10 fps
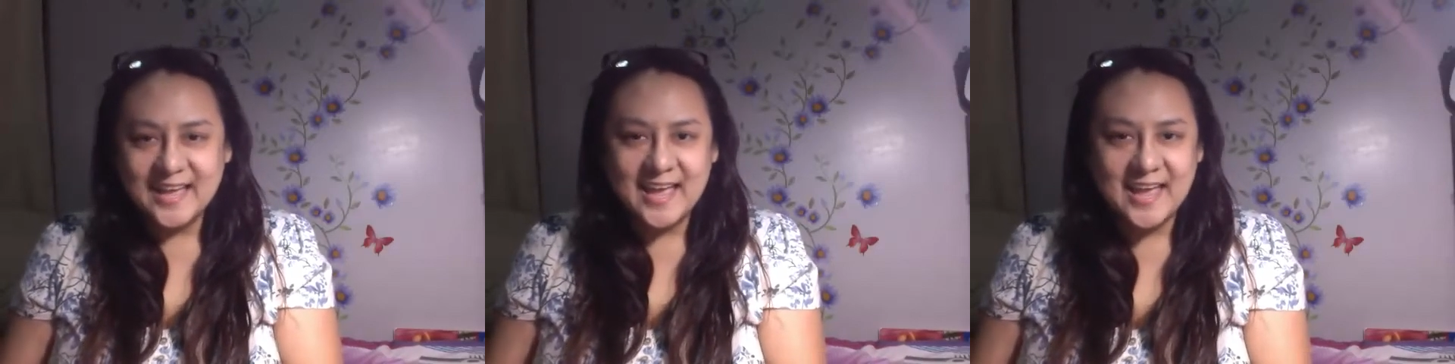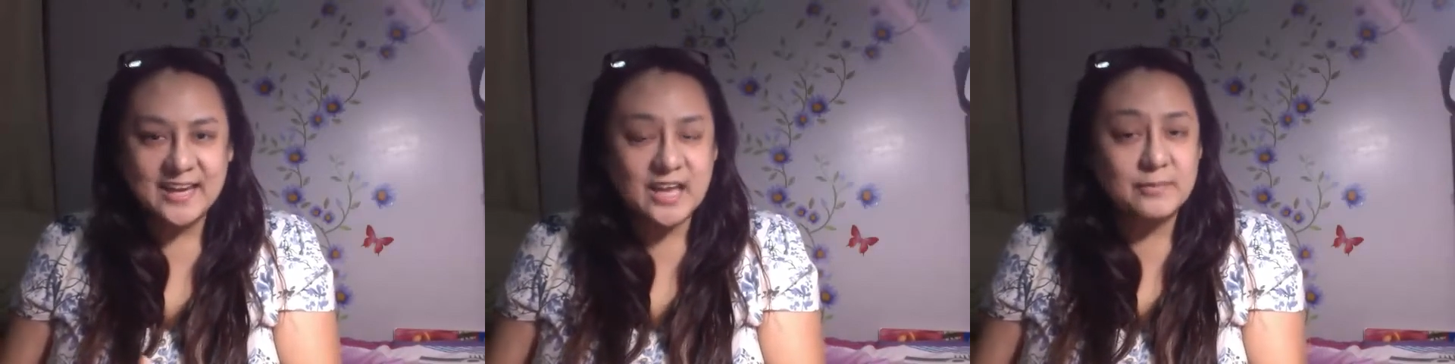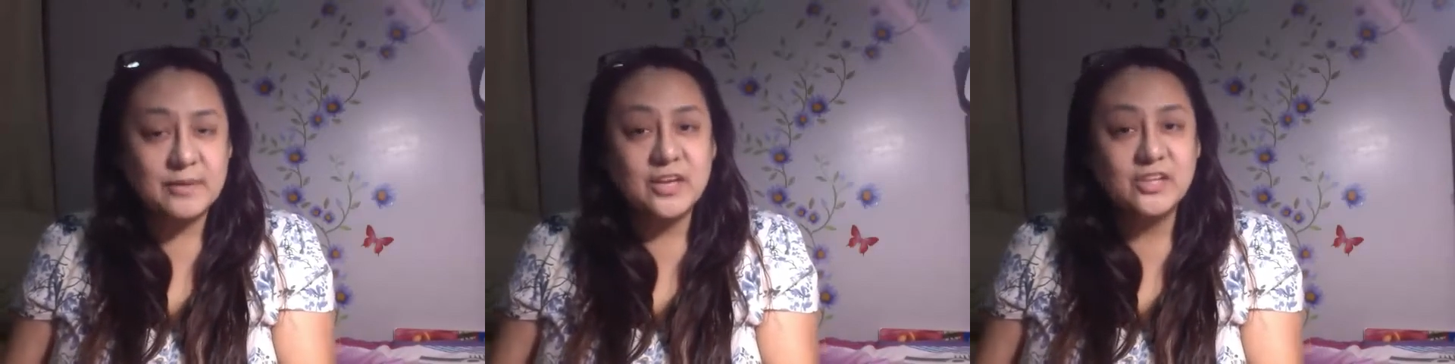and I'm
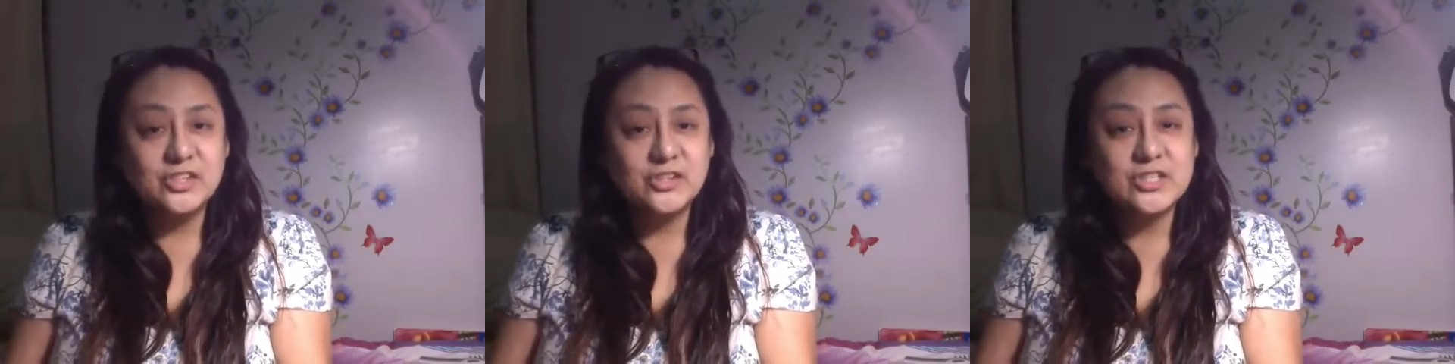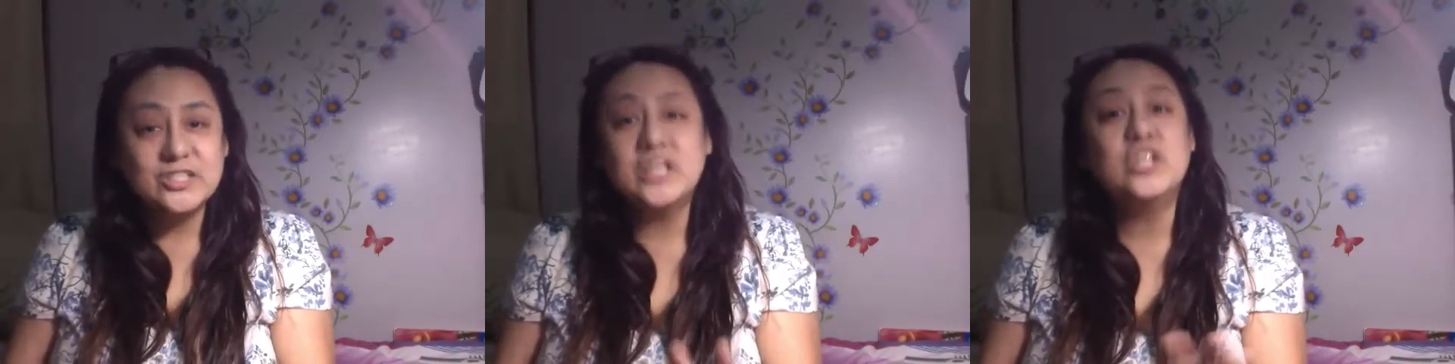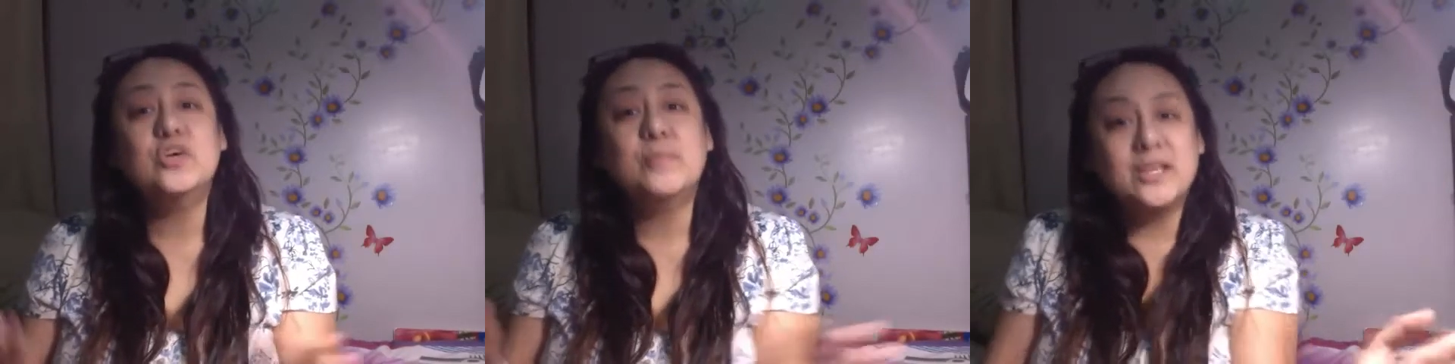here to
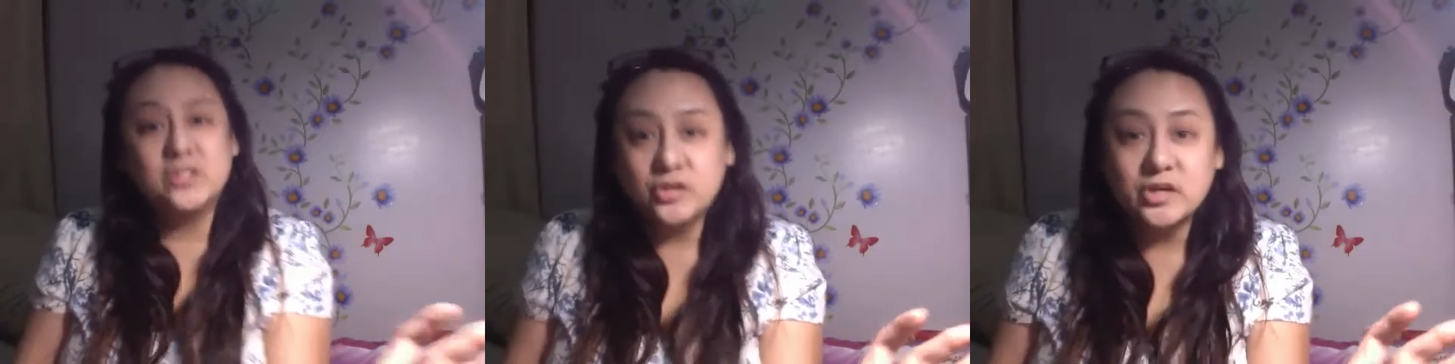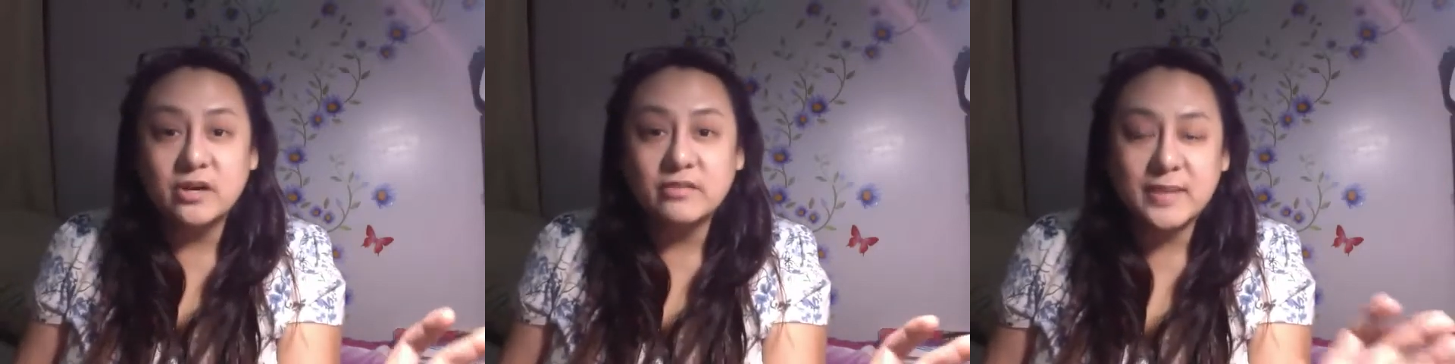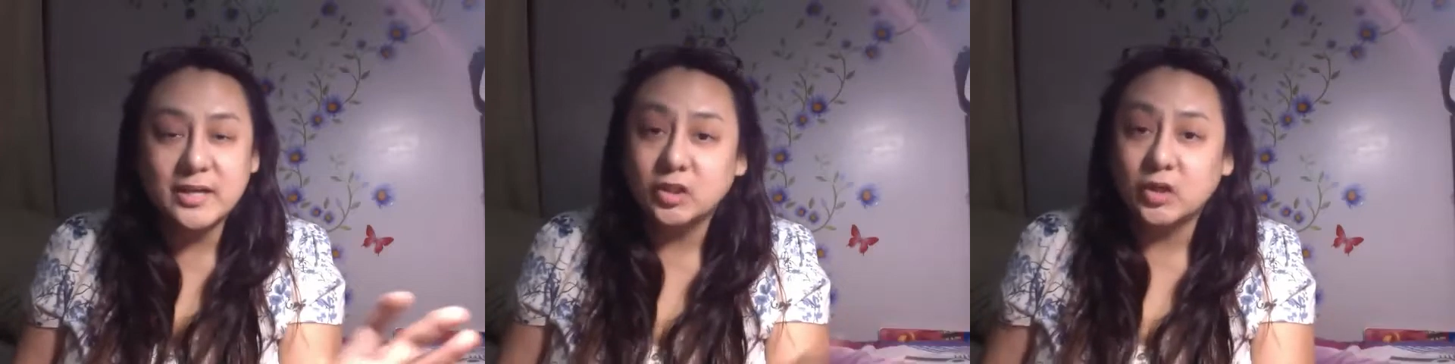continue my tour of my
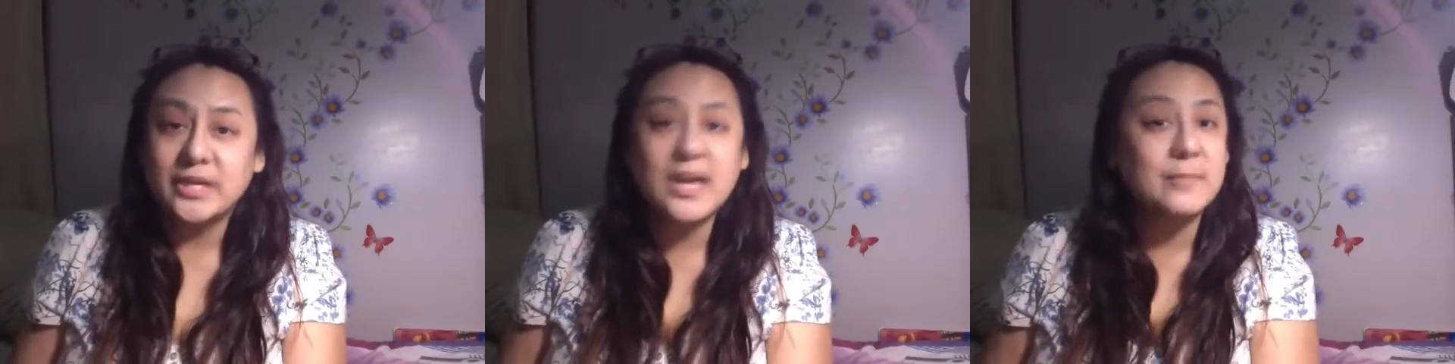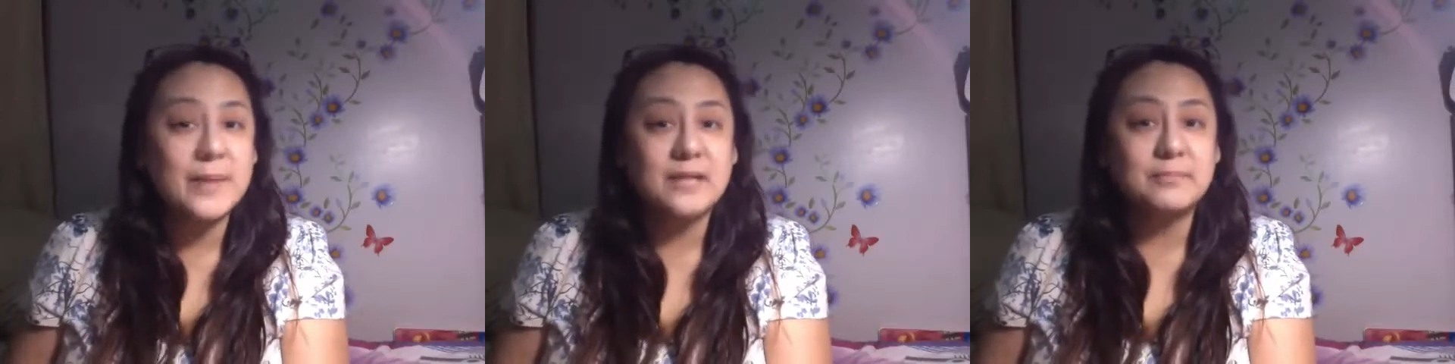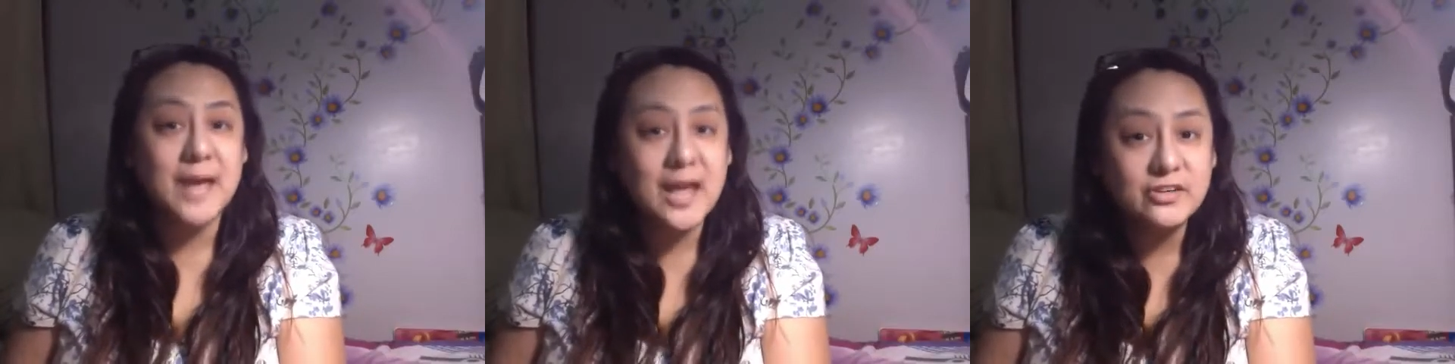Gloria and Pat
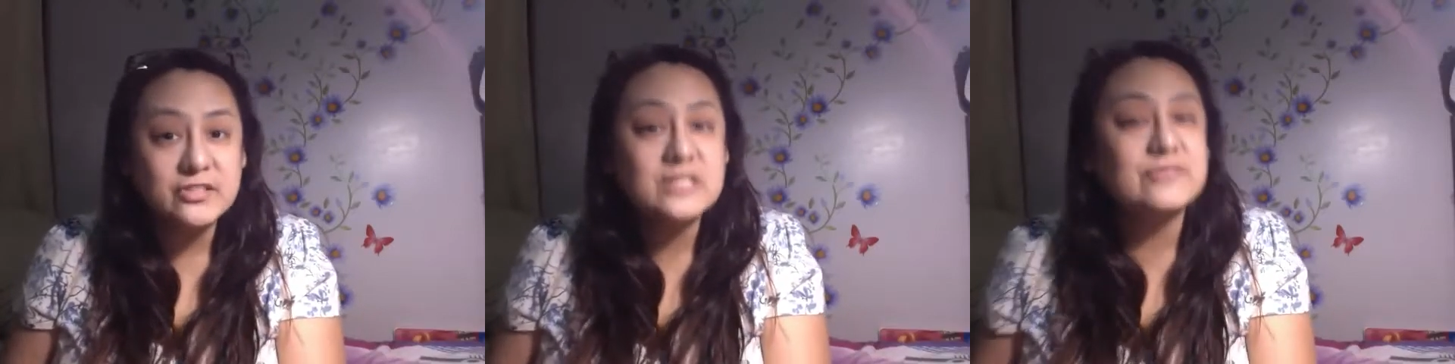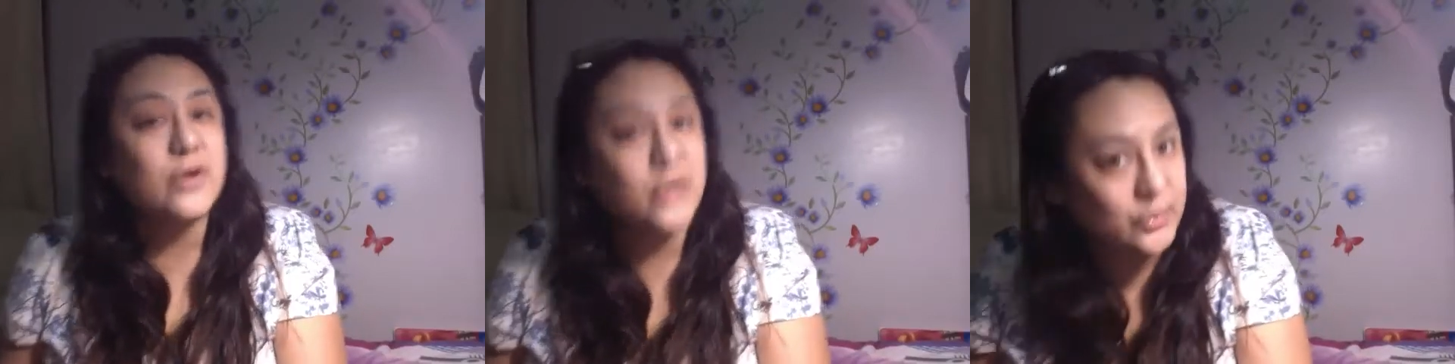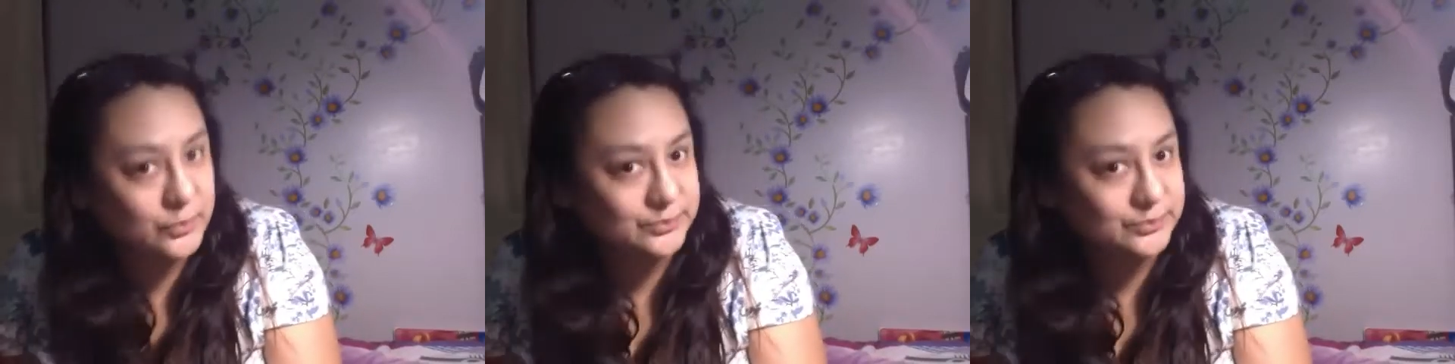patterns for you.